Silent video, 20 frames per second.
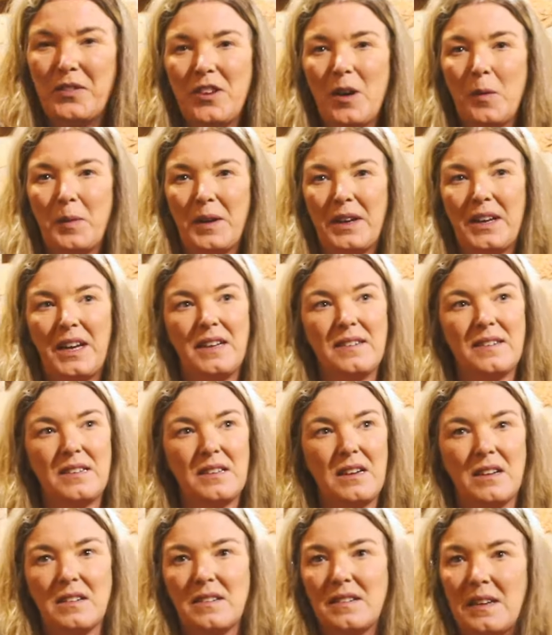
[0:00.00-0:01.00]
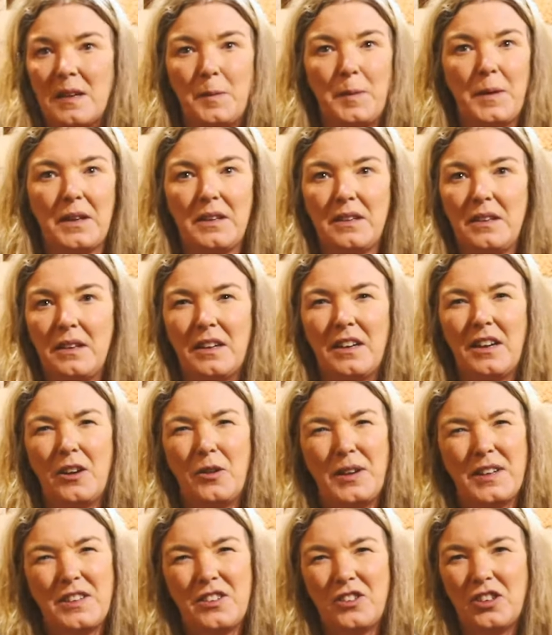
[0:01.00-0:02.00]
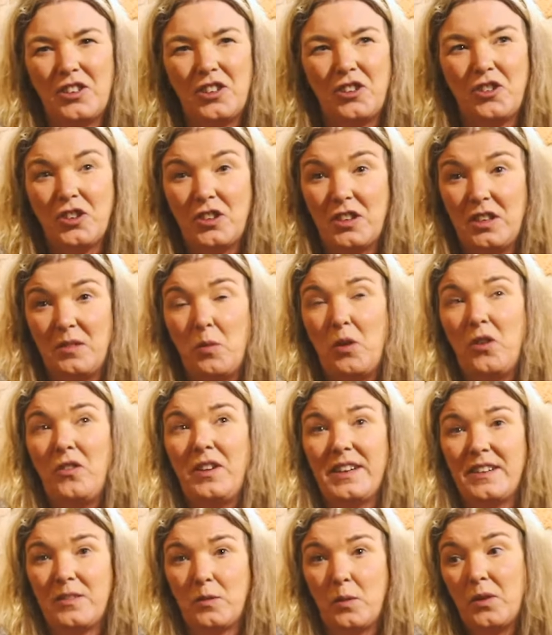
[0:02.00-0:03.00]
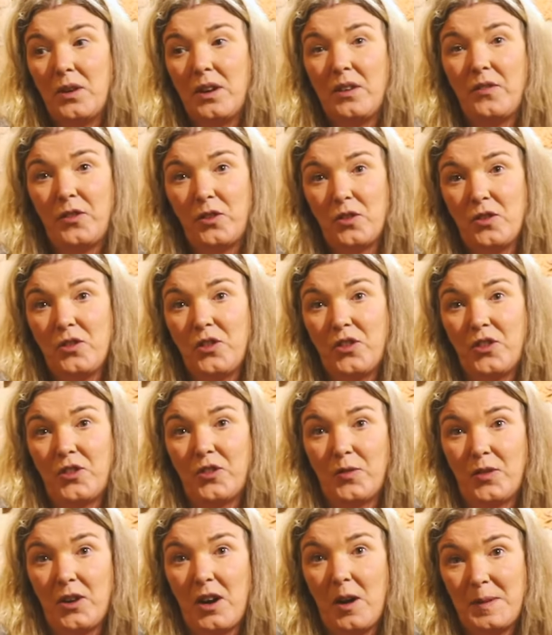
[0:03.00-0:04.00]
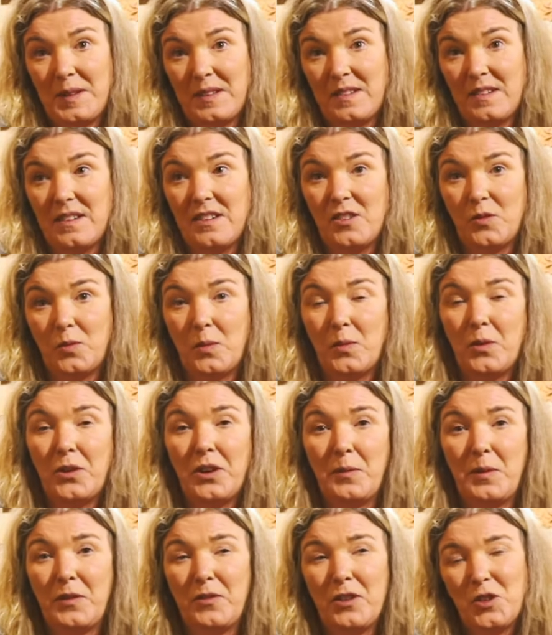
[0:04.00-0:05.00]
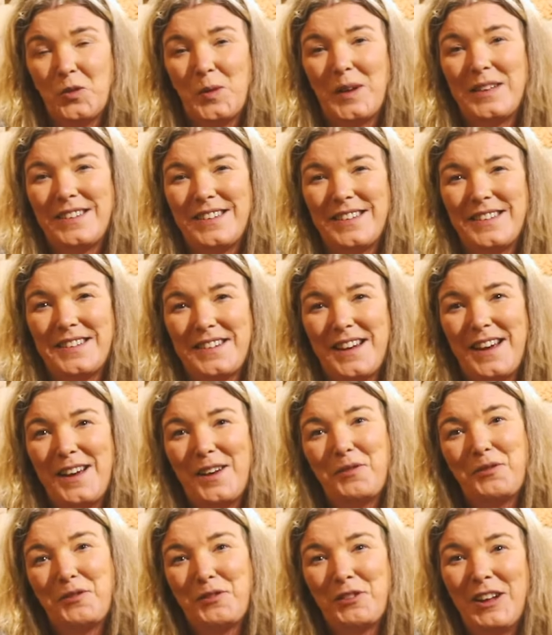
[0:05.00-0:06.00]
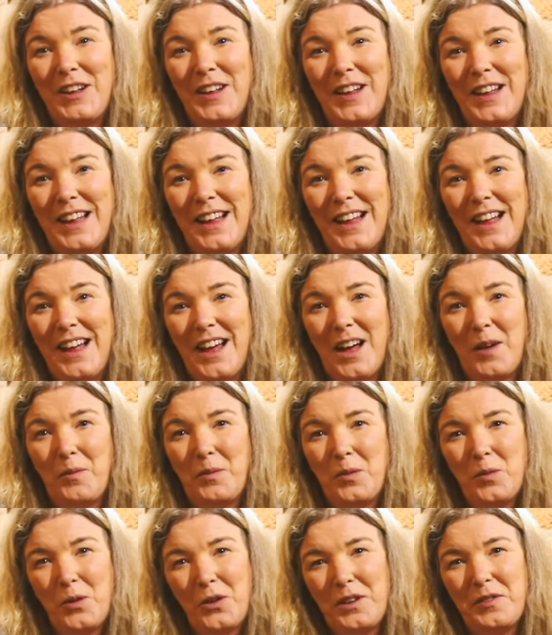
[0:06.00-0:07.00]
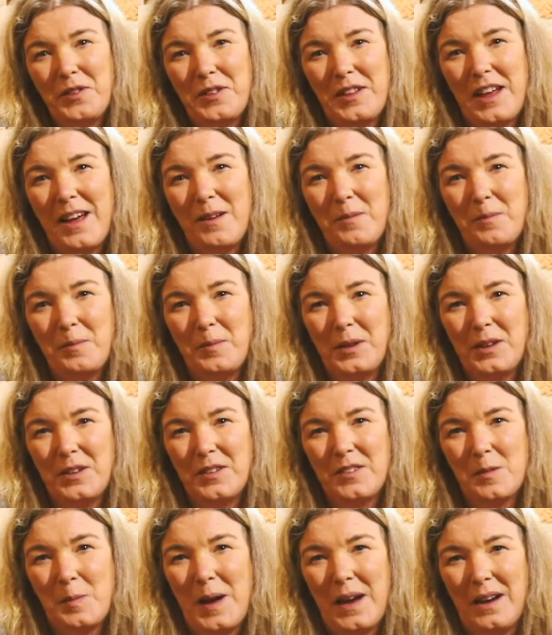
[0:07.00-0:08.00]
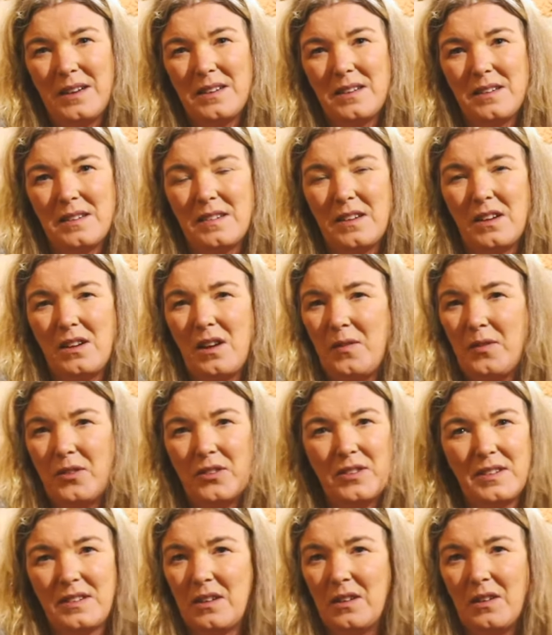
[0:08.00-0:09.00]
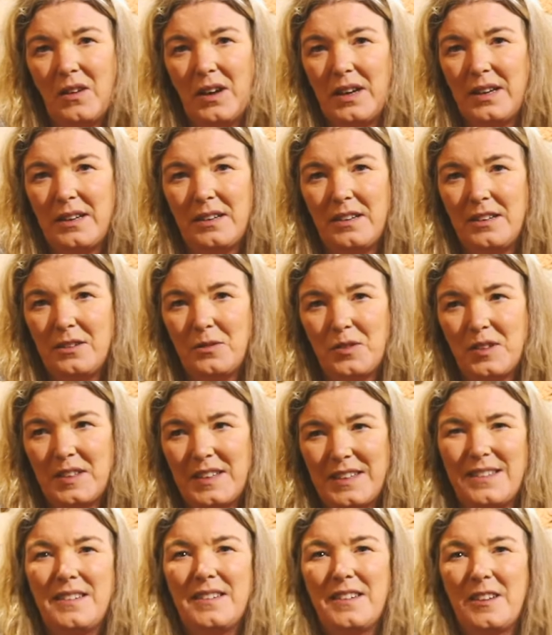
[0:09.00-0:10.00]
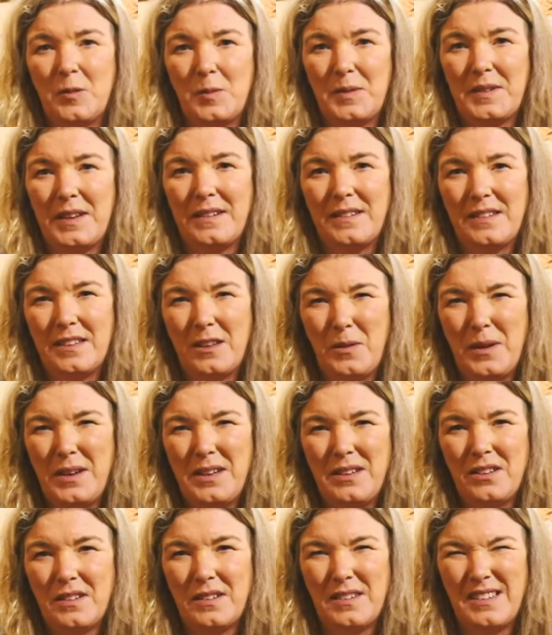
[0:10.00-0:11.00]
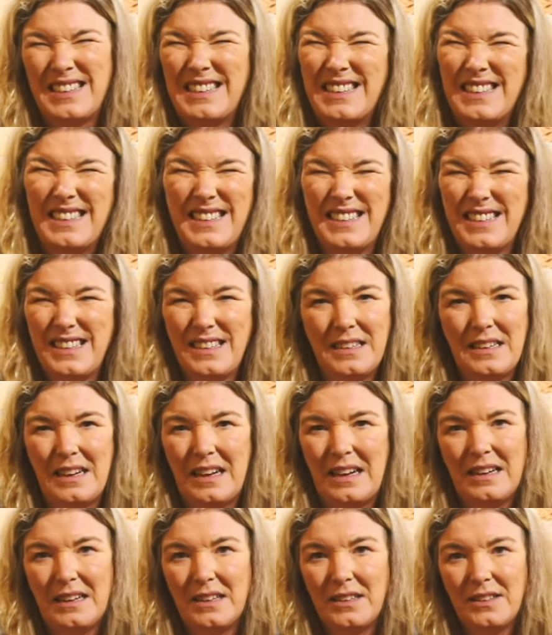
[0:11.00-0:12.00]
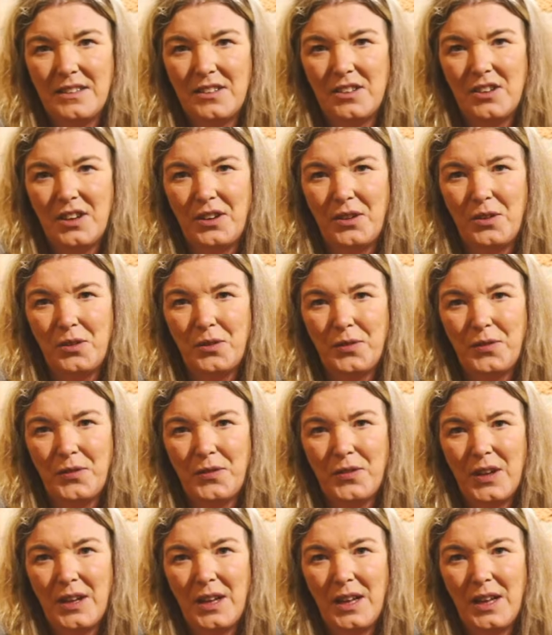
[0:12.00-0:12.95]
we've not been eating, not sleeping, you know, it's because you're worried. We're worried for us, for our business. We're worried. We've got 20 staff and we worry for them because the package that's on offer is not great. You know, 66% of their wages. Nah, it's not enough.